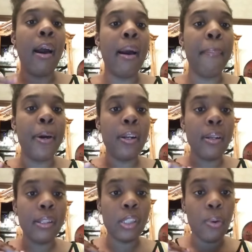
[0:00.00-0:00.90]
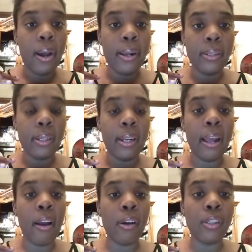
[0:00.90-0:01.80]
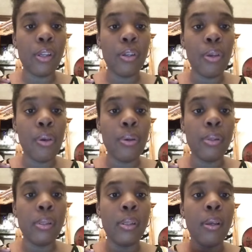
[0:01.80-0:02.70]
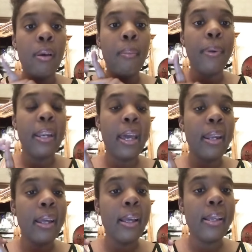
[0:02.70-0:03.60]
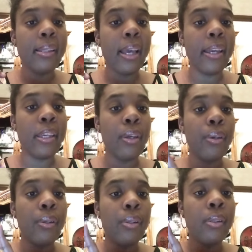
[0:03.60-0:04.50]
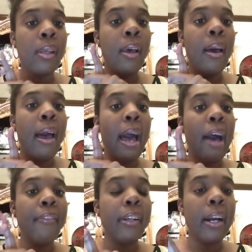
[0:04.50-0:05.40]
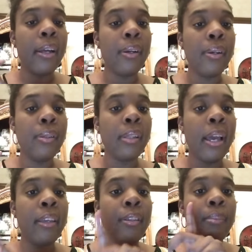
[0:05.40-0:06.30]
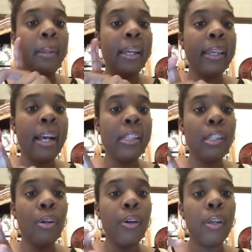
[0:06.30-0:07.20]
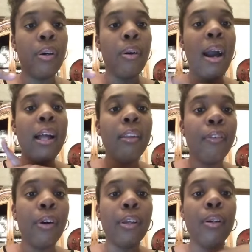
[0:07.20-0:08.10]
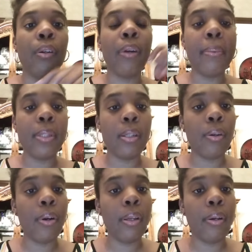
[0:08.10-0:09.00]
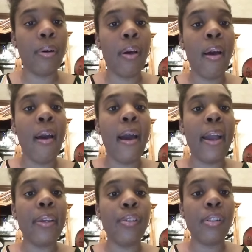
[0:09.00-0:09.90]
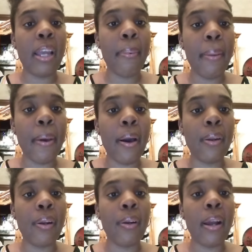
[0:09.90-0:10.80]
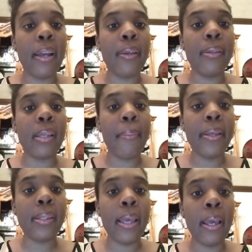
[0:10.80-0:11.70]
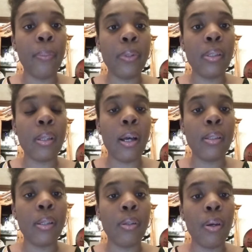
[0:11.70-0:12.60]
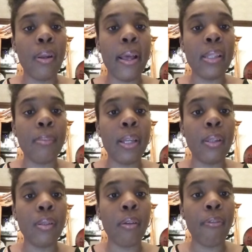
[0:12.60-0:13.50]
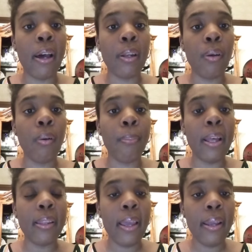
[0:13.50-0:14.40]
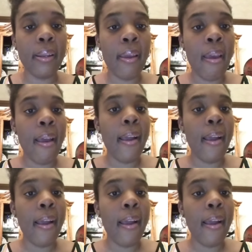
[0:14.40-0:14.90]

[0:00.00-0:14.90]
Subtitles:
butternut squash, and I also use bananas, I use avocados, I use black castor oil, olive oil, grapeseed oil, I use chebe powder, I use MSM, which is also known as methylsulfonylmethane,